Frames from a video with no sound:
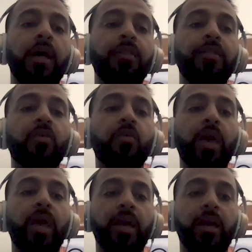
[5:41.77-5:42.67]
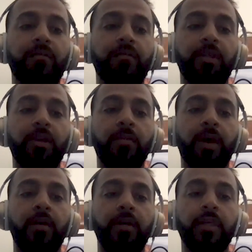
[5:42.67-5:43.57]
I think the way I kind of think
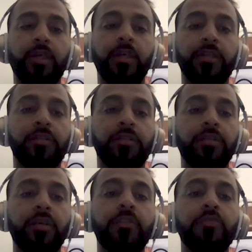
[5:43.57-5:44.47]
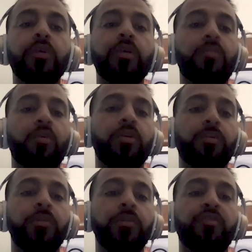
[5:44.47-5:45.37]
about it is it's really important
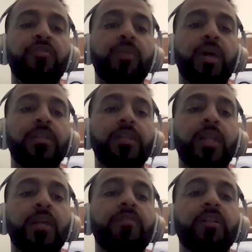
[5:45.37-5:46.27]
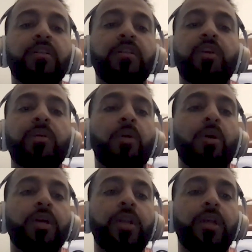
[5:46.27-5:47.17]
to be driven by this idea of delivering
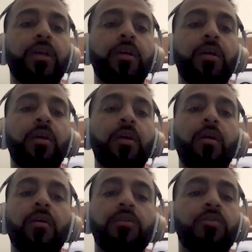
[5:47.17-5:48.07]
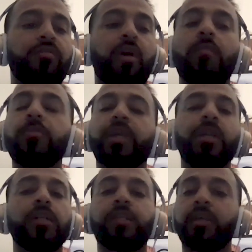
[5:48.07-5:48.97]
marketing sort of almost
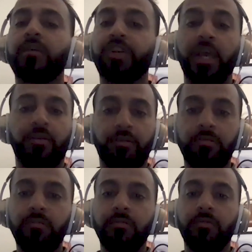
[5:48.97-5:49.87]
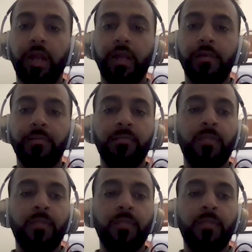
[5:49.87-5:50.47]
agnostic of channel, right?